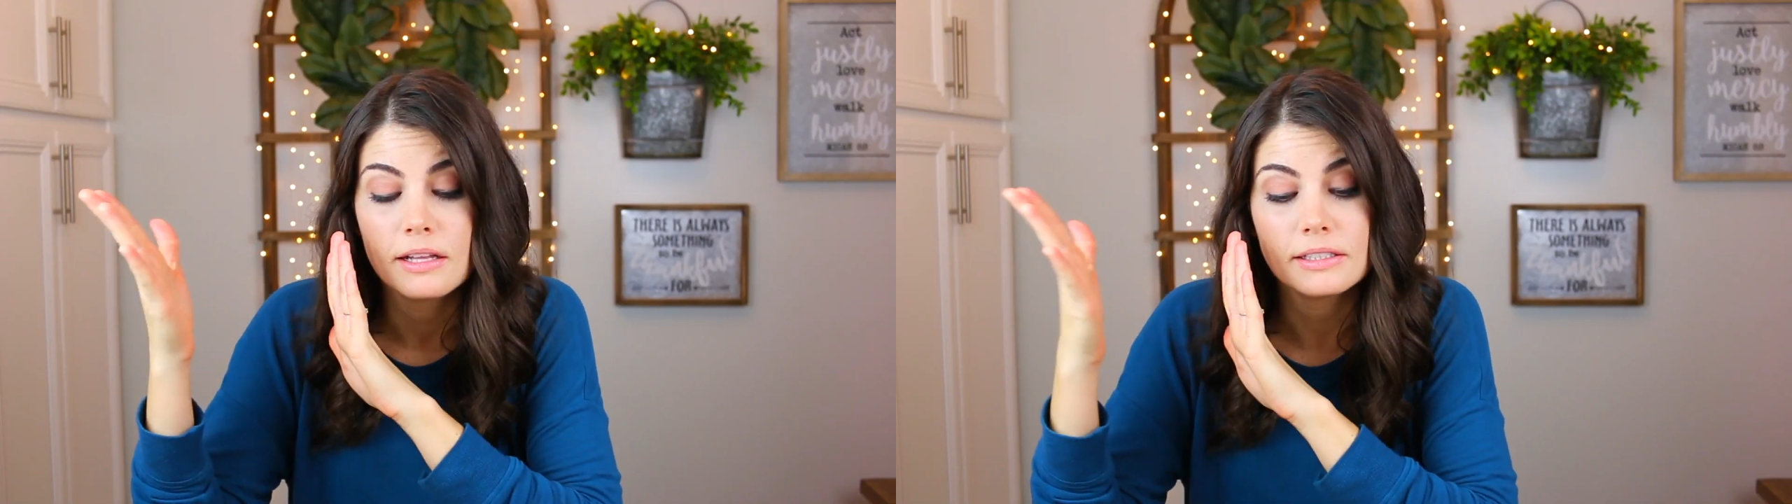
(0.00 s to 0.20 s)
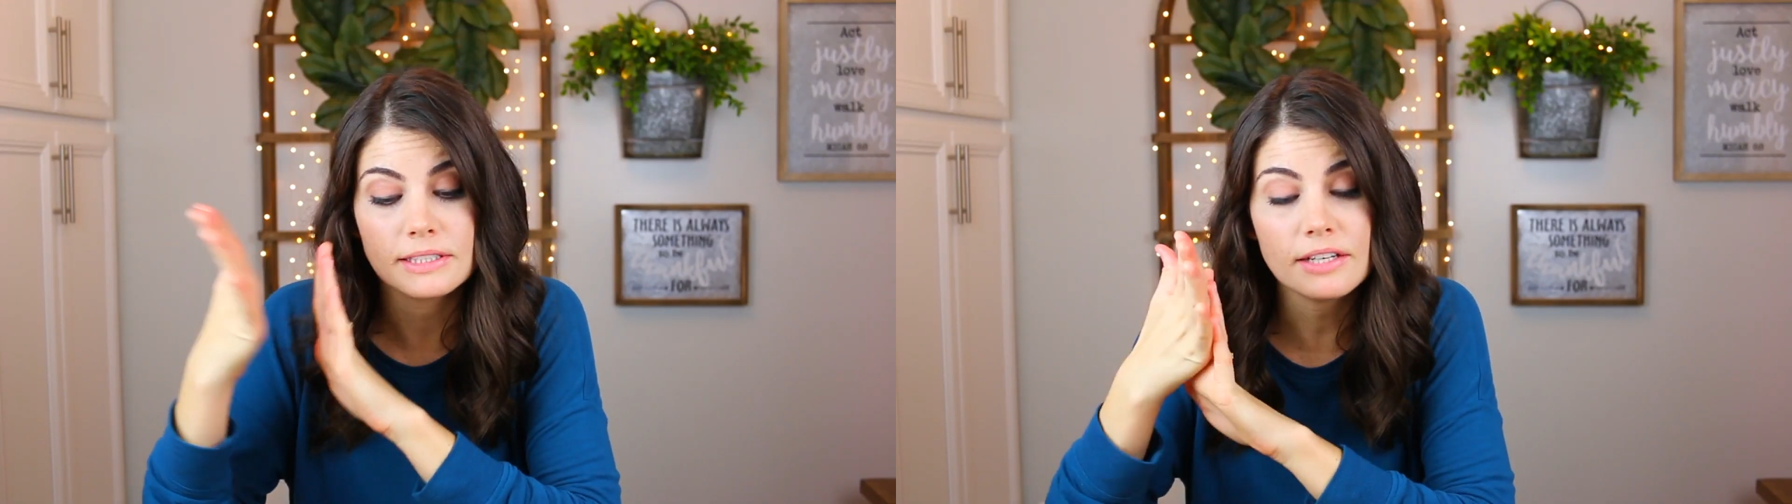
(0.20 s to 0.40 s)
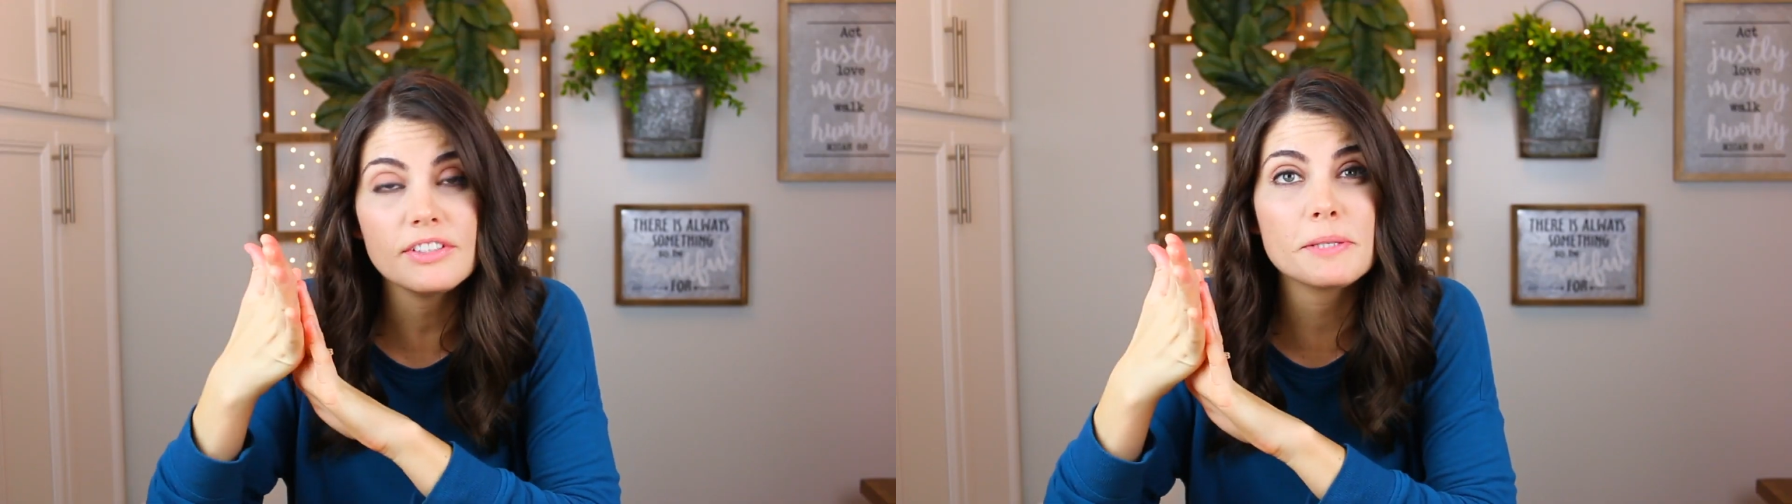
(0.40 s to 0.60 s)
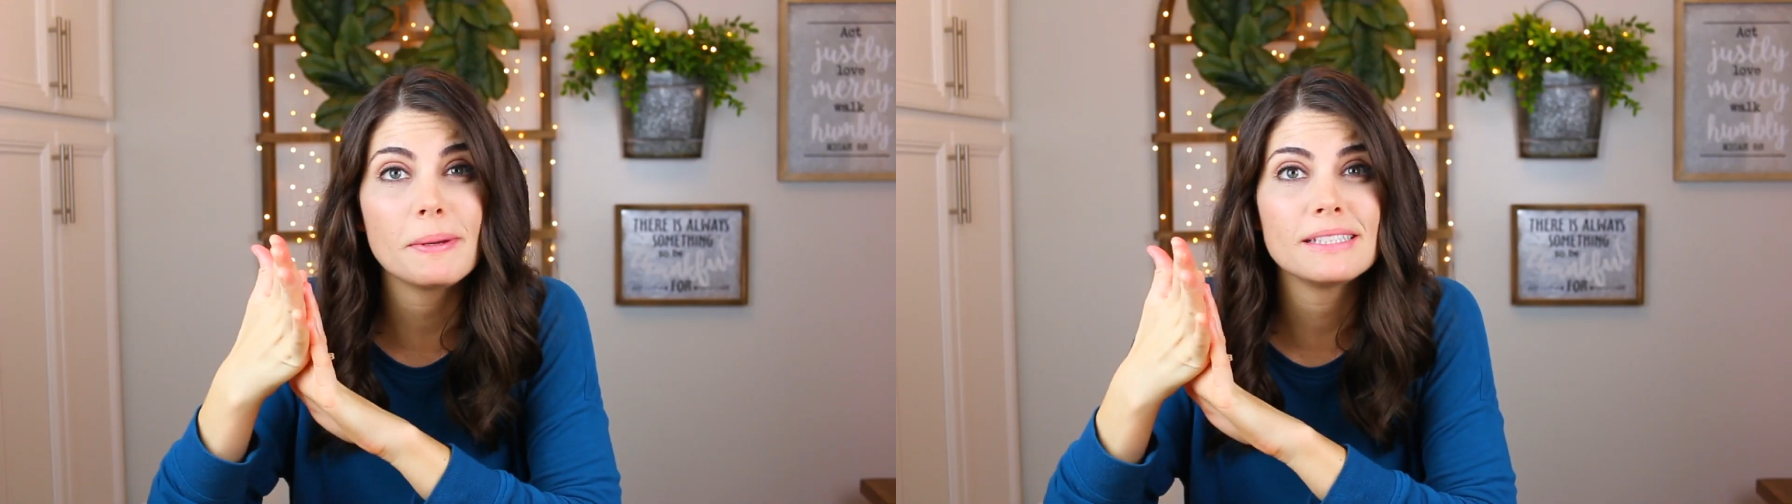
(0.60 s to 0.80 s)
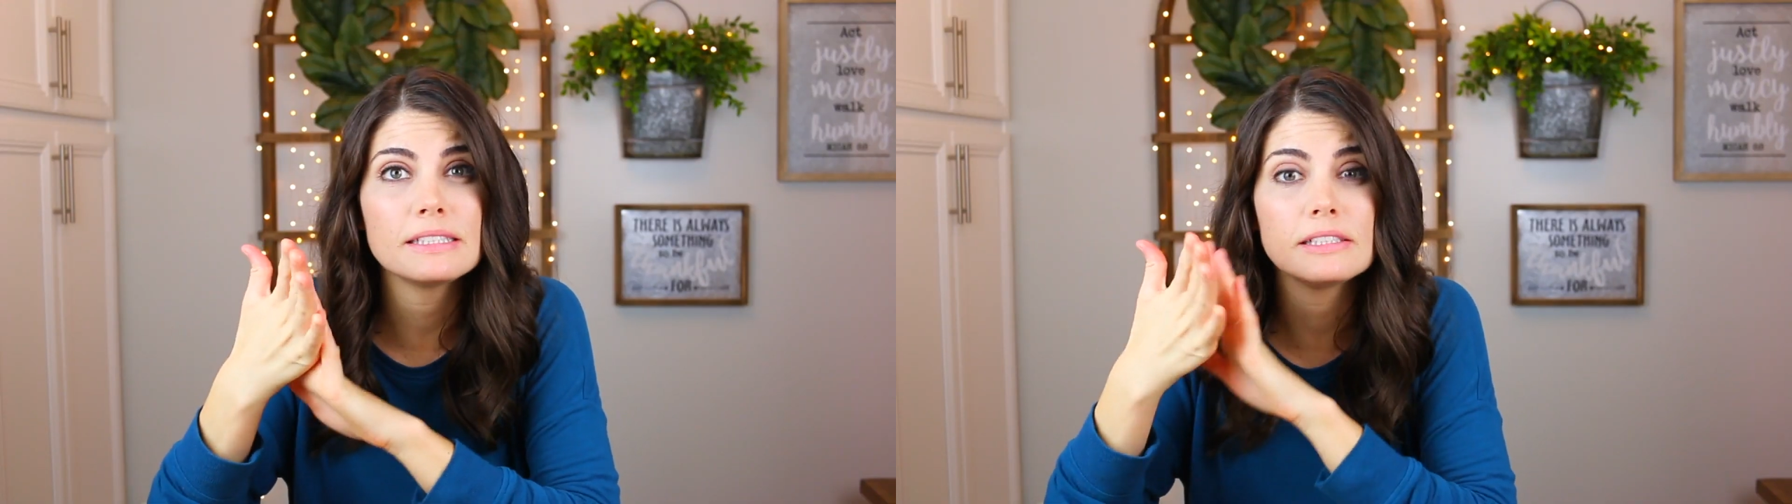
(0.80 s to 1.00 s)
That's kind of
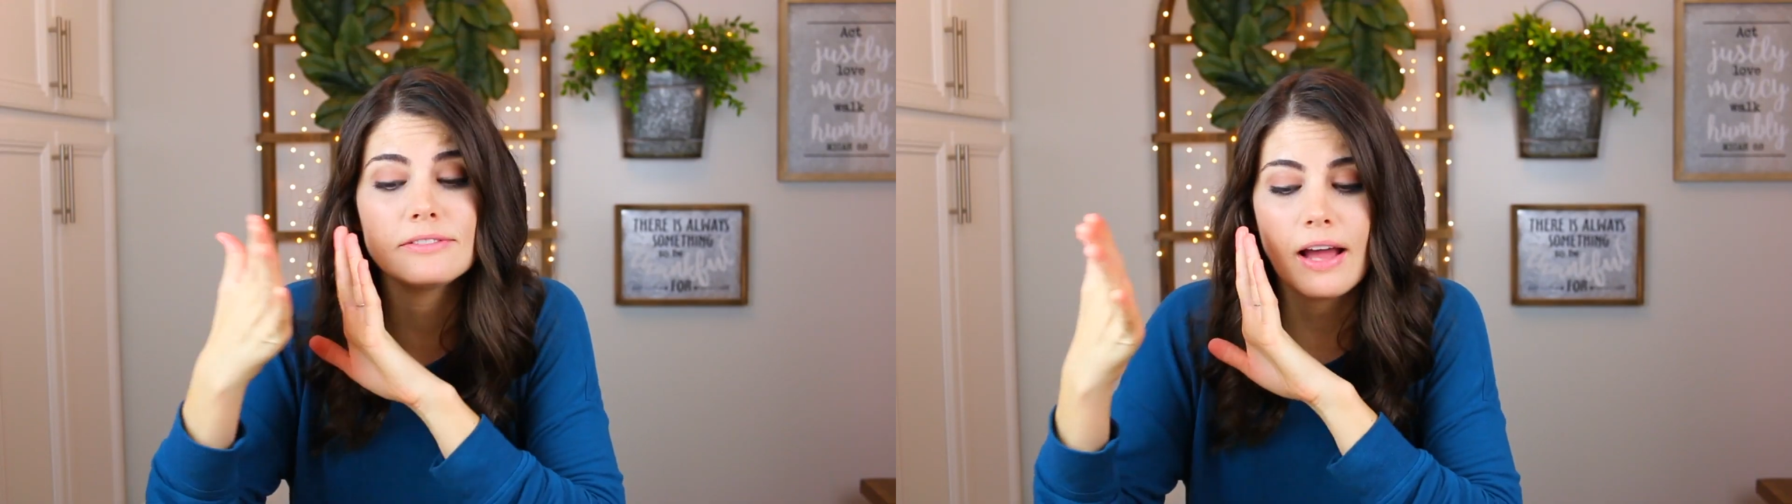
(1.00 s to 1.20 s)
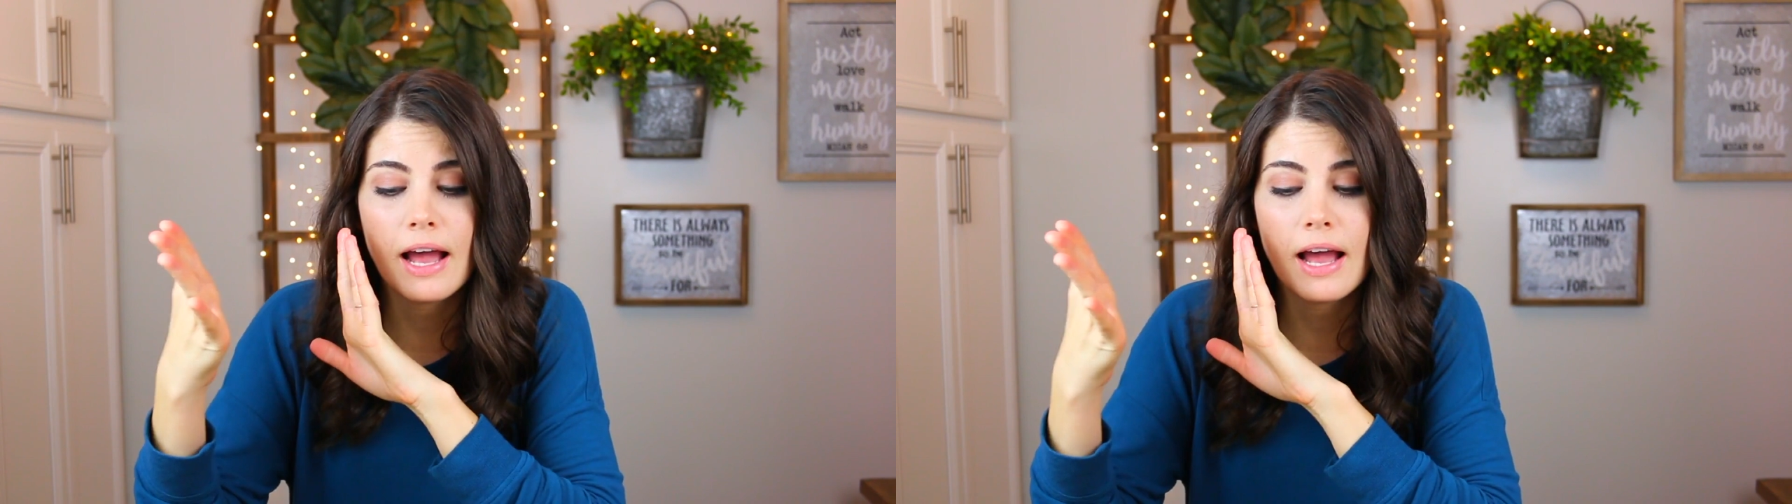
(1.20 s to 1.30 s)
expensive.